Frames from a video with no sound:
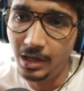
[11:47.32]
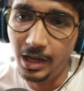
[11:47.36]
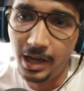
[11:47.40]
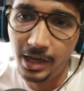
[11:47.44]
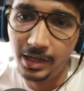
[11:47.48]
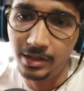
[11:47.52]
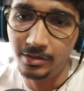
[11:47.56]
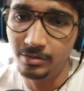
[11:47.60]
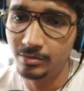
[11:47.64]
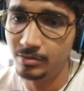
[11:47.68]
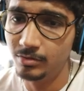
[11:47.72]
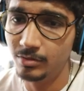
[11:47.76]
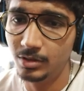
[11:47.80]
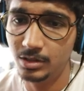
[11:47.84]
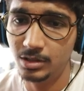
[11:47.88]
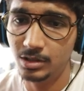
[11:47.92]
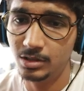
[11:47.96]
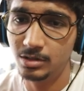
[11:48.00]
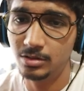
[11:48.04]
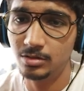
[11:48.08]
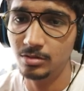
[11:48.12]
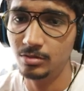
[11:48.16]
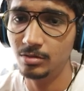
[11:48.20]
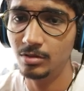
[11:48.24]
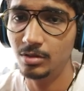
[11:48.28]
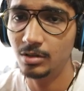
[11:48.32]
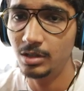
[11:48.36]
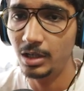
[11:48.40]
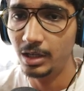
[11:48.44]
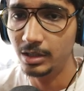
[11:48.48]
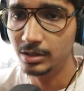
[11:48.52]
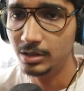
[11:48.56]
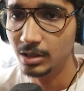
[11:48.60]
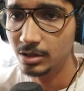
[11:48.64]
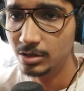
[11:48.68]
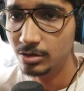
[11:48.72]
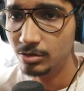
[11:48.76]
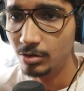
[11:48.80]
line which is
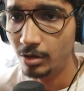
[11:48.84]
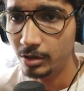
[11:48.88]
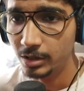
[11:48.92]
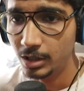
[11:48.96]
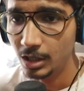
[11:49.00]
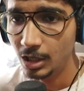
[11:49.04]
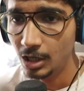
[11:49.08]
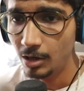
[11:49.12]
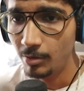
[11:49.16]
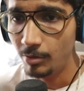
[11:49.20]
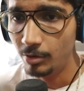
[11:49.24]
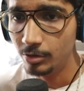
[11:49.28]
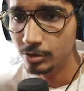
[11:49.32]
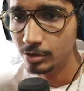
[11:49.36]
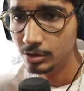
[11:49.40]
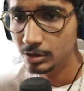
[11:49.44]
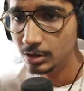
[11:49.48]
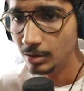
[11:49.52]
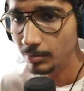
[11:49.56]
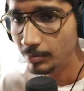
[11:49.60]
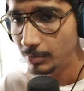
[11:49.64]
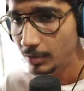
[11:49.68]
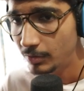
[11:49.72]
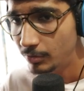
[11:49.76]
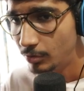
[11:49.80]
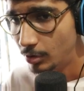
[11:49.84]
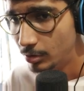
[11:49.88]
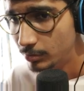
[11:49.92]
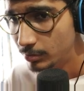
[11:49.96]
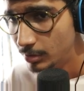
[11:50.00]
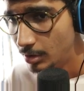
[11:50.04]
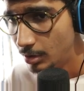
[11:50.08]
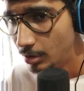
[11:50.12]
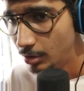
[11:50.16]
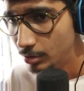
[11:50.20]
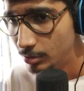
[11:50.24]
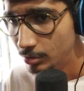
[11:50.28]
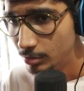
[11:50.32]
like just talking about. So simply
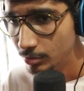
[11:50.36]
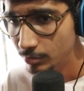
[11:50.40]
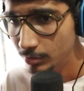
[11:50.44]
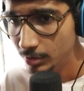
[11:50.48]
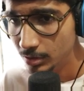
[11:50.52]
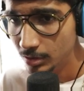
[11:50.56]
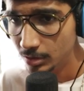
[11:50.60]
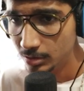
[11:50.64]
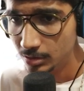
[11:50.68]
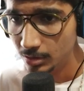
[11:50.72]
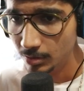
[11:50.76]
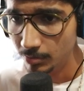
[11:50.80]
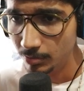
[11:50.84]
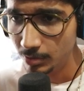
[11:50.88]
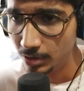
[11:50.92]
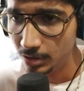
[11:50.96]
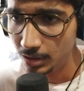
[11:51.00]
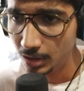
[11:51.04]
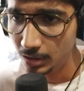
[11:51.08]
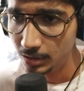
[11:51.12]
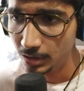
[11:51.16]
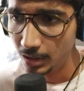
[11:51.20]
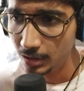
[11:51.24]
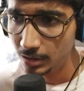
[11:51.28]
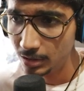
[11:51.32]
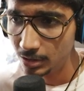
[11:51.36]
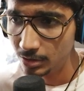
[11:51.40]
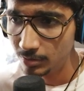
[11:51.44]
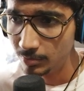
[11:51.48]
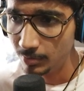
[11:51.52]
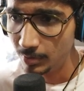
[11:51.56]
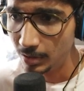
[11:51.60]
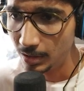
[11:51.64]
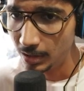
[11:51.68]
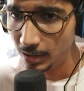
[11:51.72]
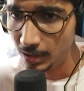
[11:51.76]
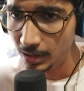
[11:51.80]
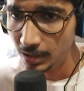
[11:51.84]
what we're going to do is just simply take the
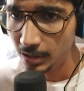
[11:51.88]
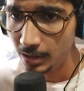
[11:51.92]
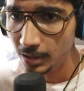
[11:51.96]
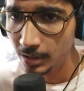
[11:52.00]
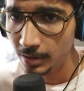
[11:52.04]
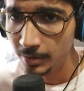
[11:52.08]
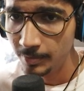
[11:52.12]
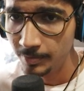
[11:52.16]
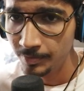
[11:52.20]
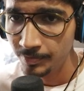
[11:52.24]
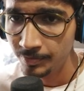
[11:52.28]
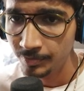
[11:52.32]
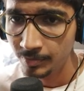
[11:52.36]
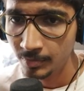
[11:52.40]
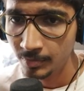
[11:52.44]
adjustment layer.